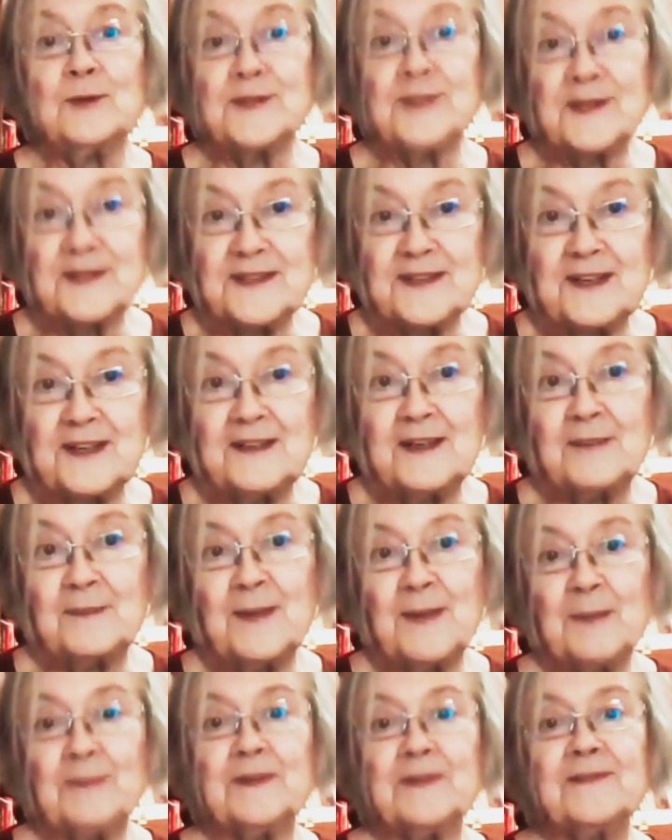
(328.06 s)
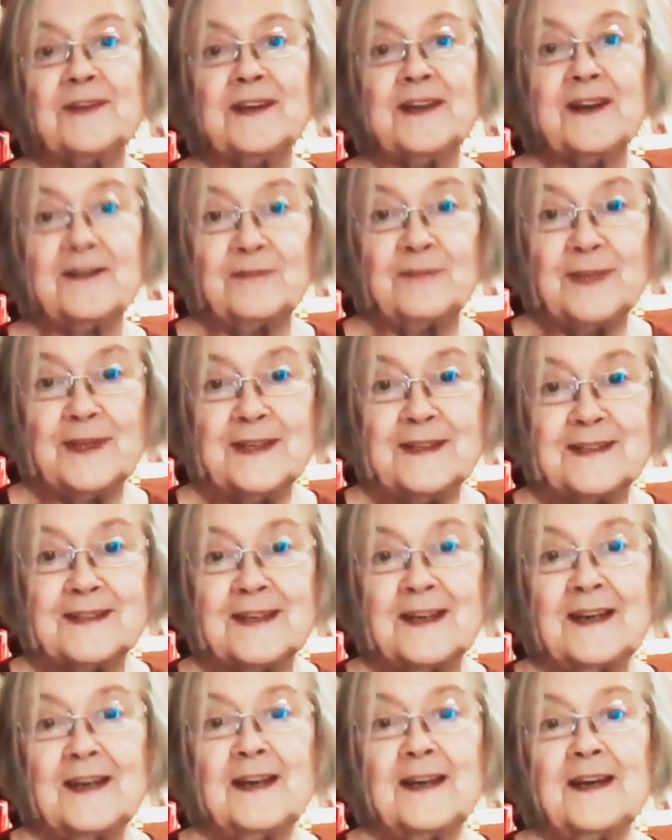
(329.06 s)
was a senior member of the government,
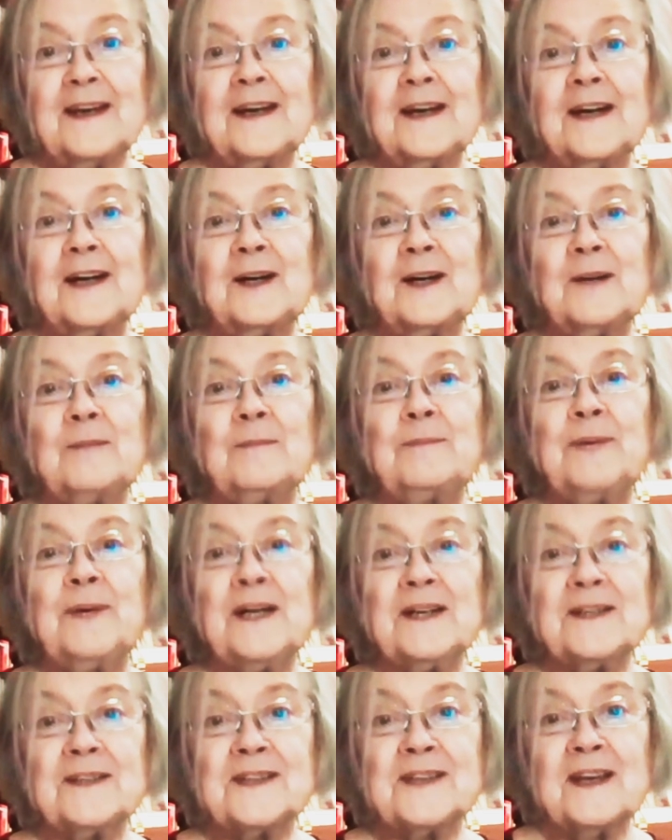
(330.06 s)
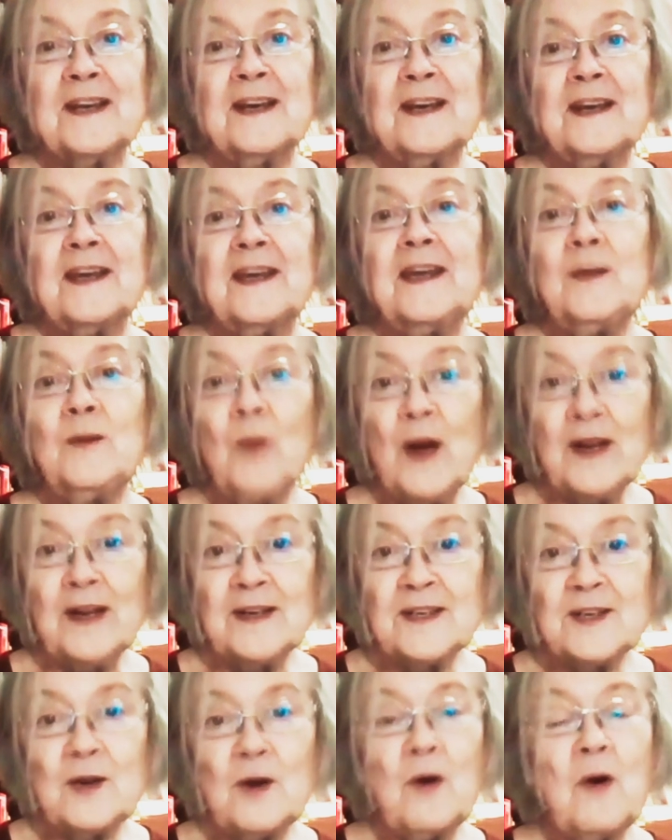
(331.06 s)
but he
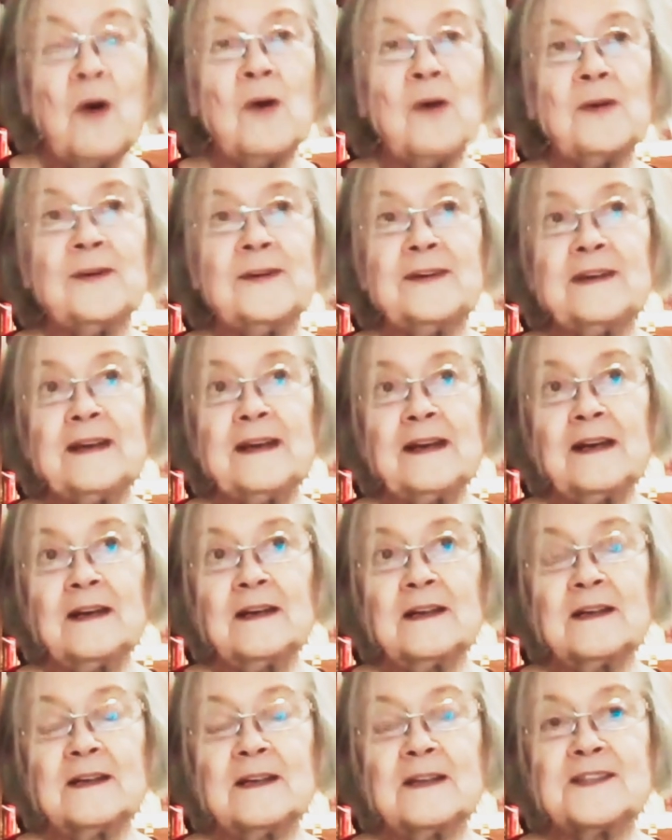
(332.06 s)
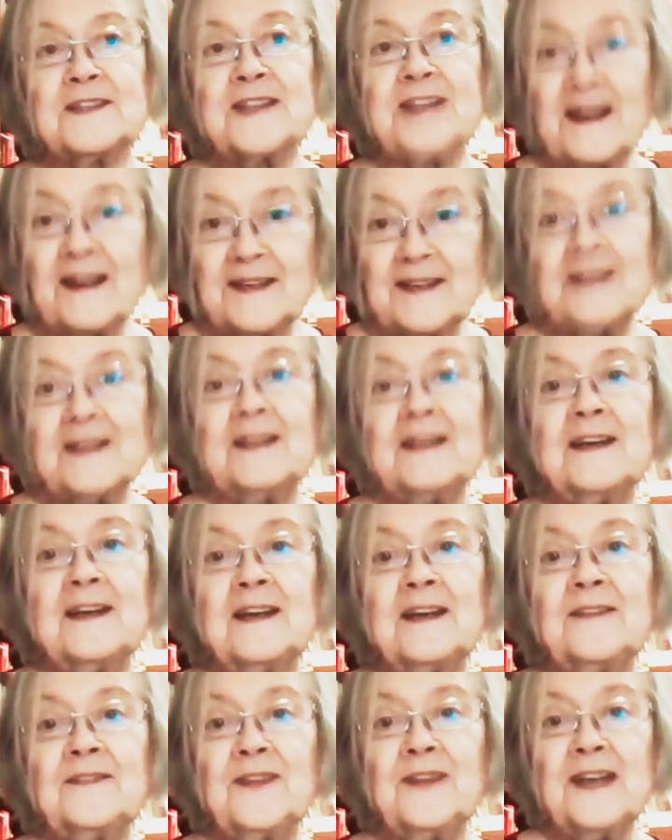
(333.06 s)
went on standing
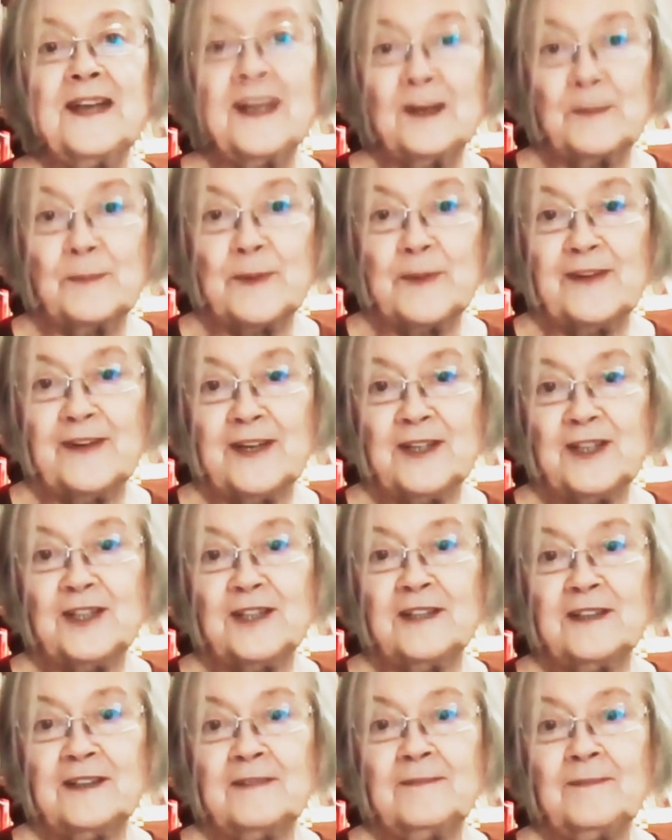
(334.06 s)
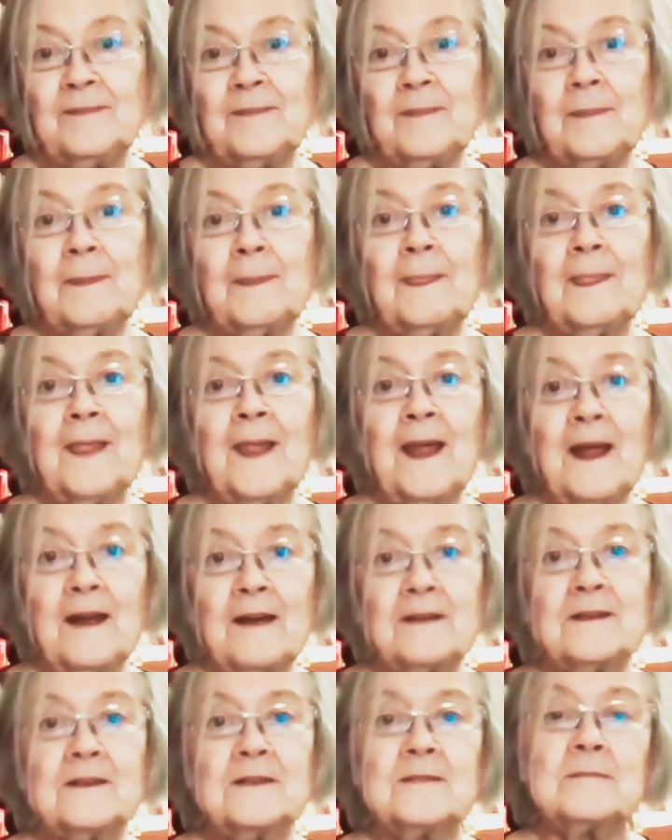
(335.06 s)
in the legal profession
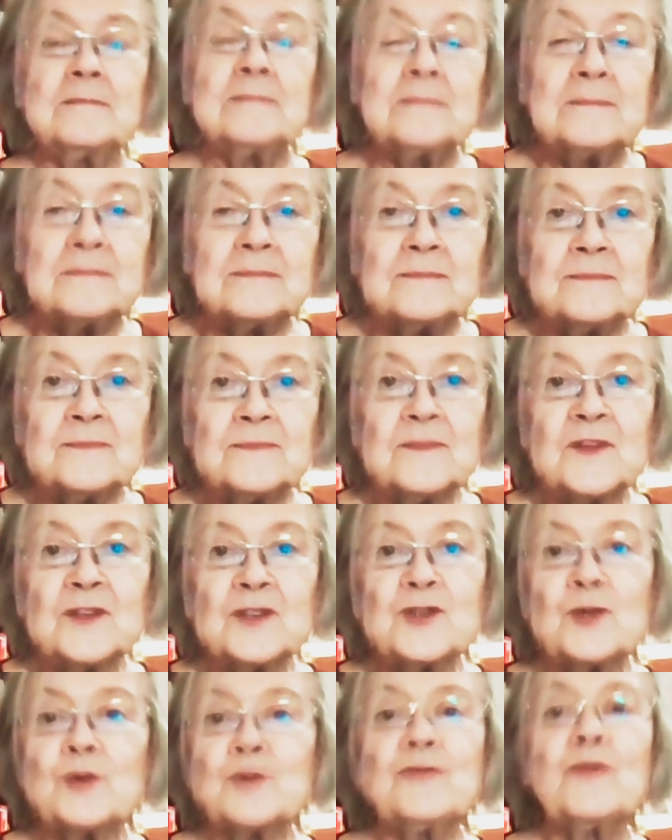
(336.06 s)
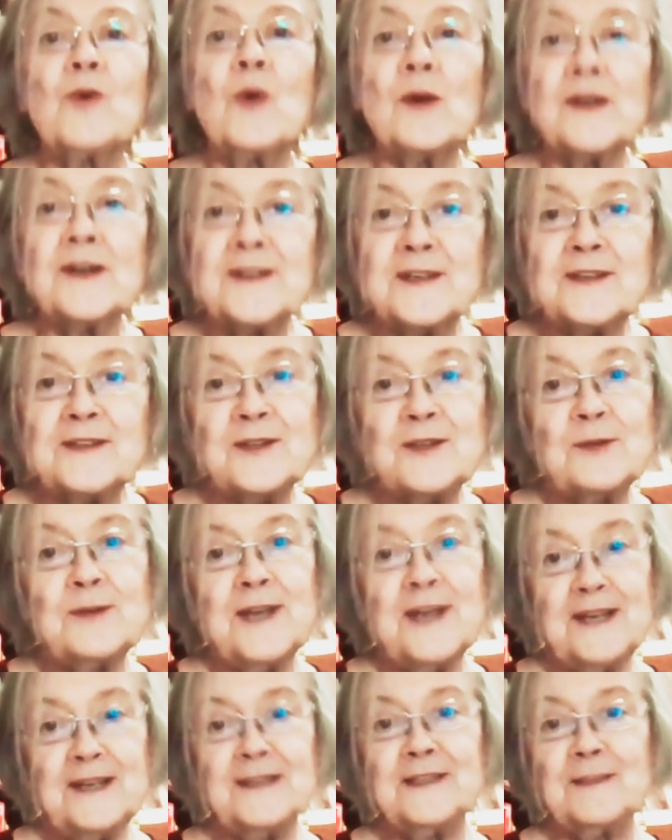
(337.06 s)
and the sort of qualities you
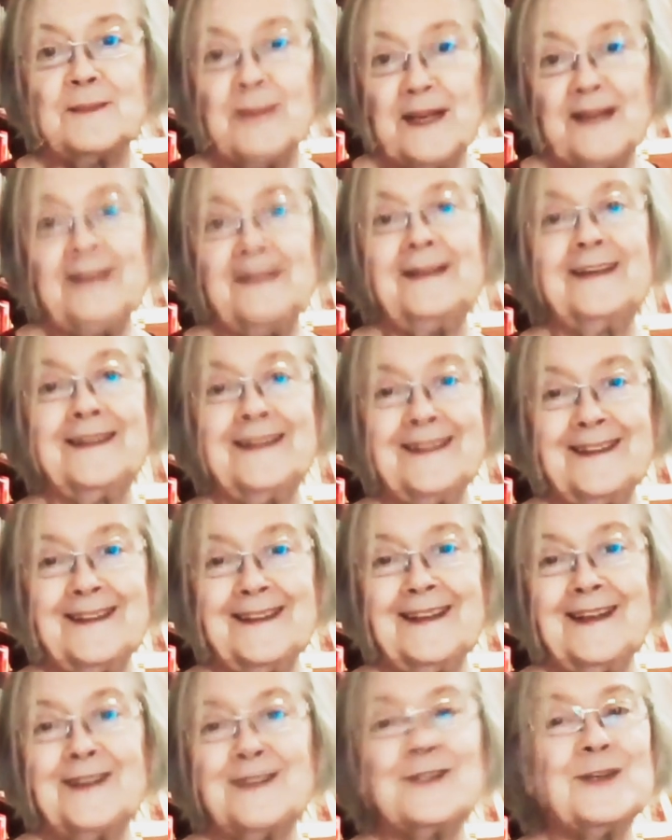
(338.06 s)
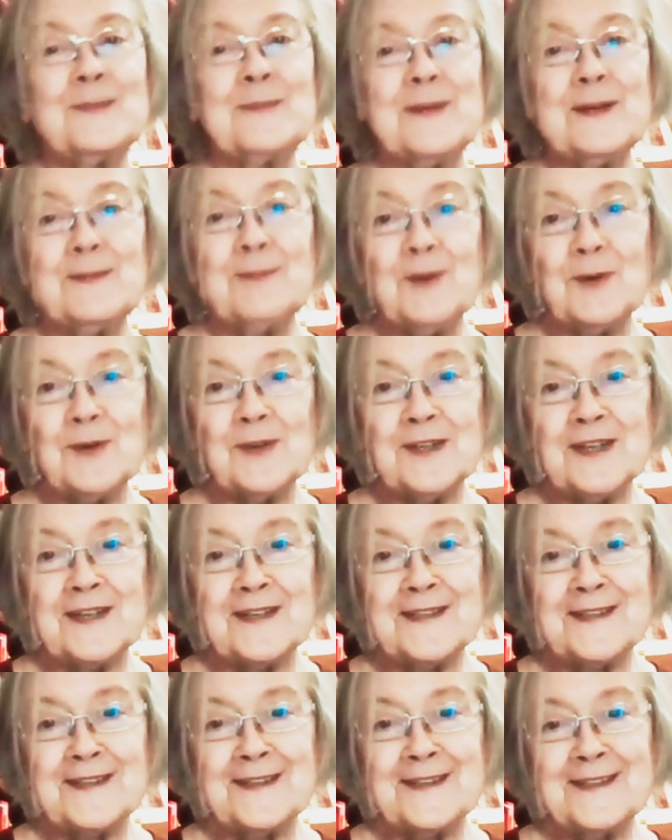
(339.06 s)
need to be a Supreme Court
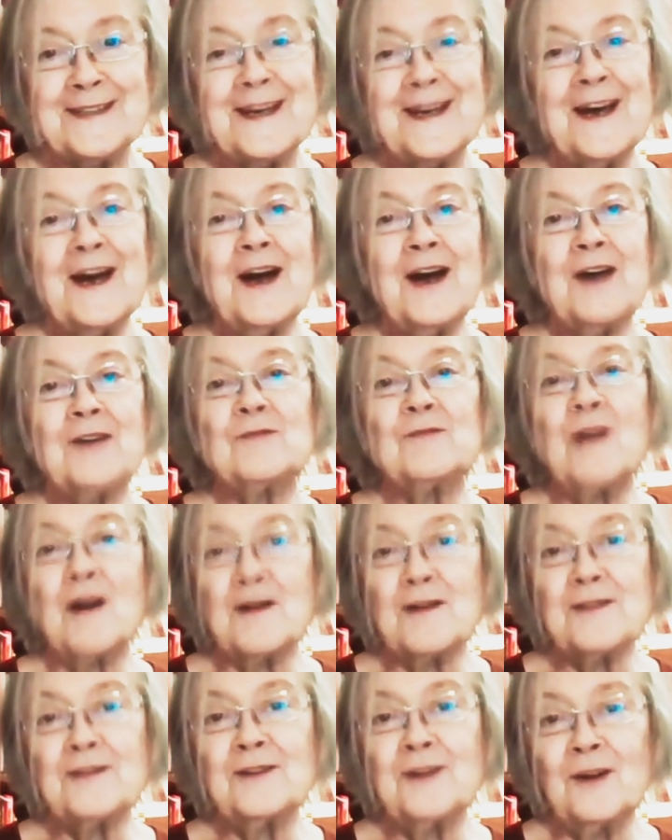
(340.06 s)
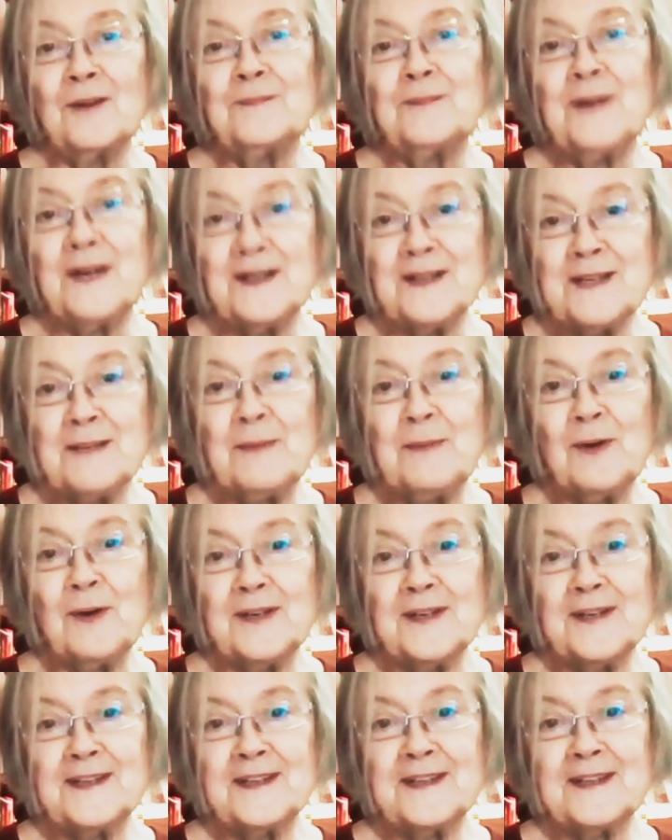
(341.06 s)
justice, rather than on party
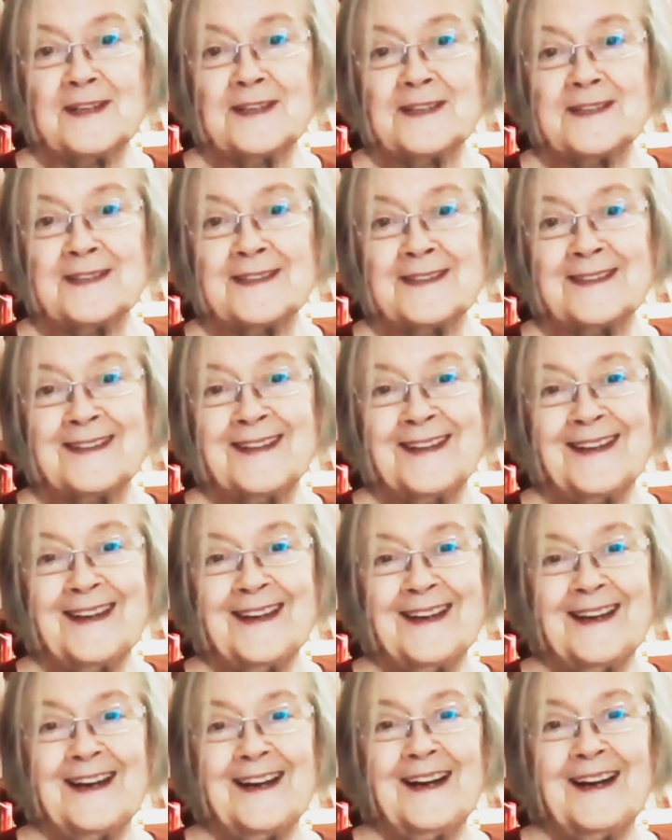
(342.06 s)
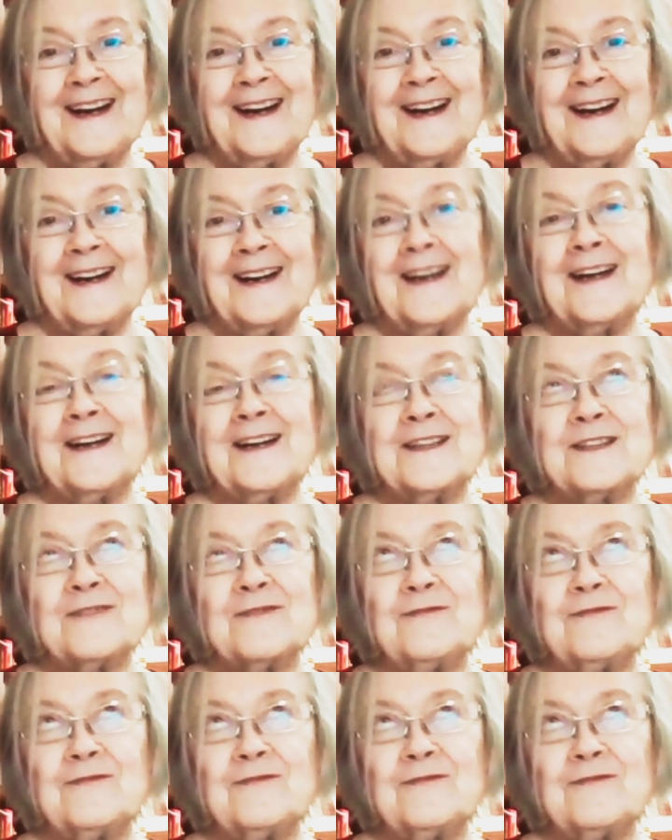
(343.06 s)
politics. I had